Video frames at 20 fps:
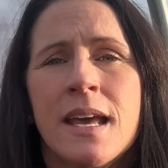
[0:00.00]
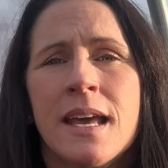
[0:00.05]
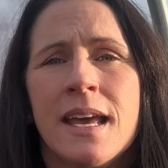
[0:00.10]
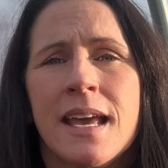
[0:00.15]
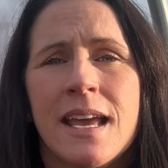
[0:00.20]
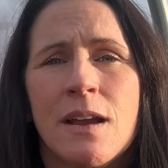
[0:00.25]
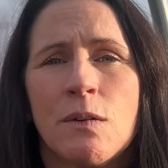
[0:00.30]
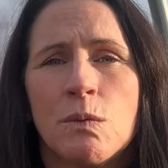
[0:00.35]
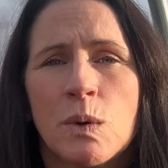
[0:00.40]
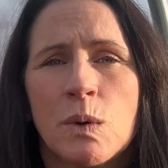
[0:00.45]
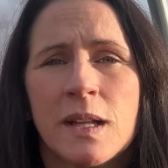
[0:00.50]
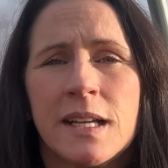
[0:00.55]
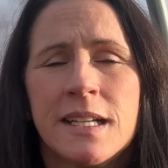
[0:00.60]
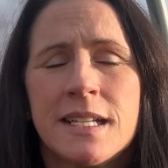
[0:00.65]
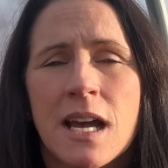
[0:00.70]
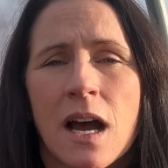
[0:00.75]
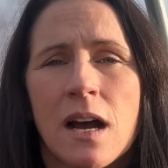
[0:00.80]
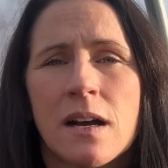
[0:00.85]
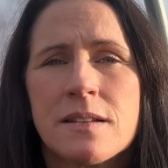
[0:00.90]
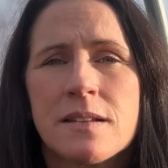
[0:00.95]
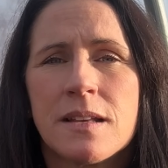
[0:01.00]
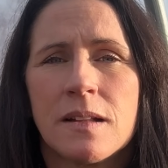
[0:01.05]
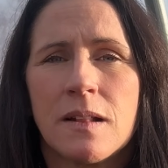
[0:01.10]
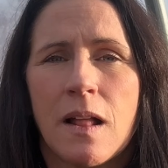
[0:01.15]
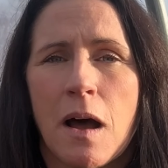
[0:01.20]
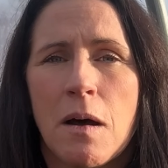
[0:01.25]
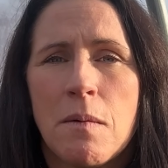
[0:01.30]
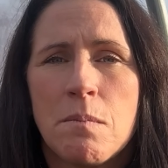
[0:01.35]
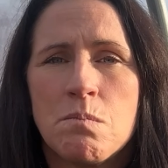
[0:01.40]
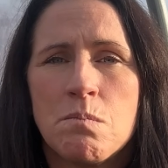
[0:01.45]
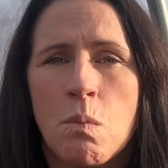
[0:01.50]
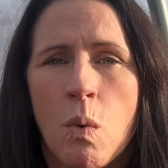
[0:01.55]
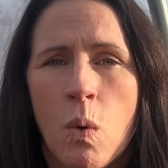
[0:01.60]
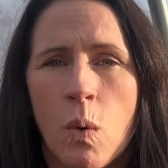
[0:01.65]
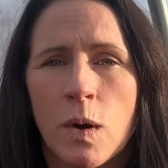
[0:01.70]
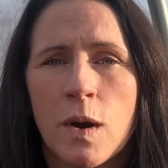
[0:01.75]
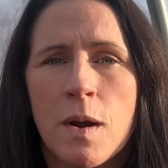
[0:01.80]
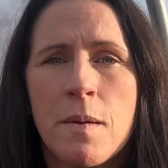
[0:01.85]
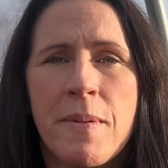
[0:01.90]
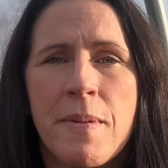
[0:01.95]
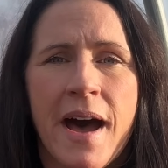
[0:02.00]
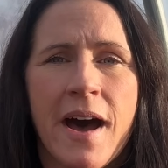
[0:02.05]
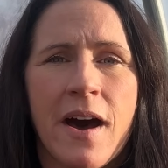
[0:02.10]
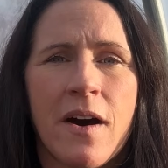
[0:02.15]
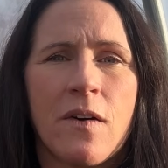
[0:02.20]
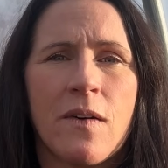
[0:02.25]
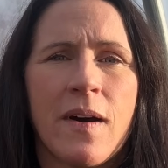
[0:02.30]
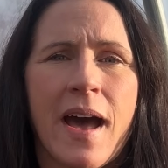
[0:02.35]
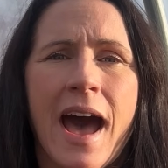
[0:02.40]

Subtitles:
It really talks a lot more about